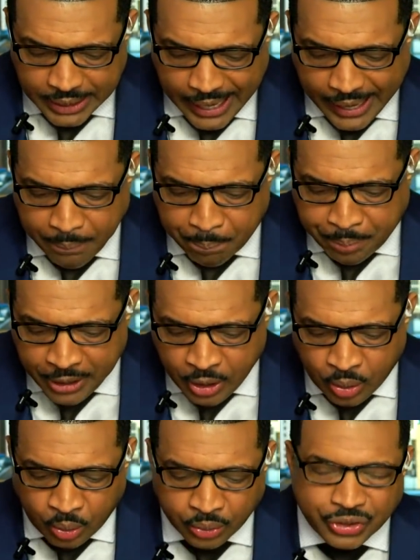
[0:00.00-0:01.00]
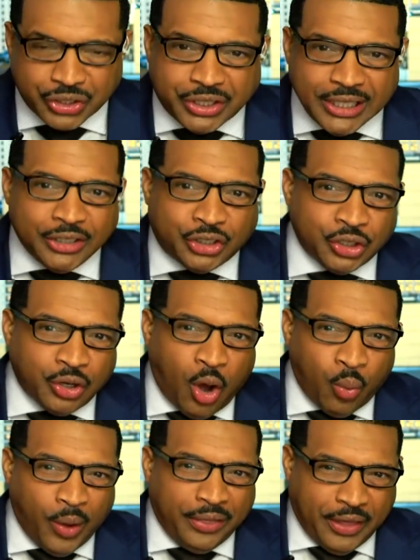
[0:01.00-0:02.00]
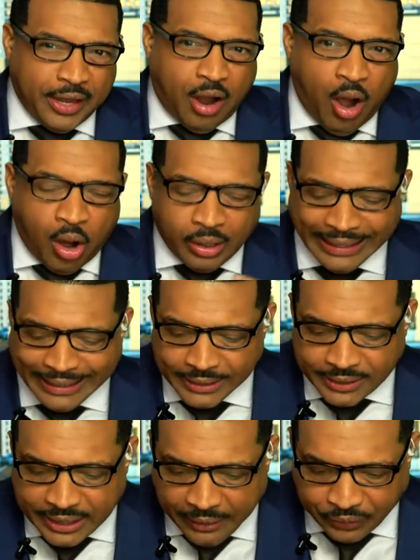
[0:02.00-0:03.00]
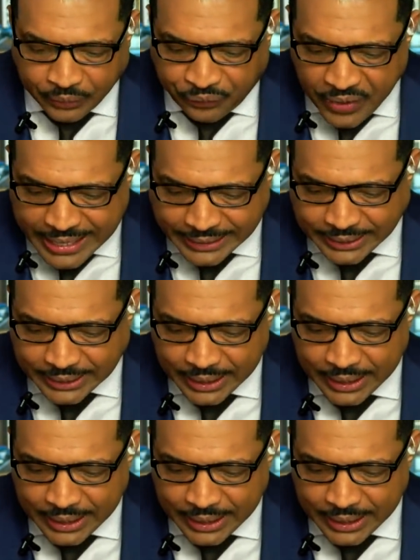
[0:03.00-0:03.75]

A bill centered on what they call self-defense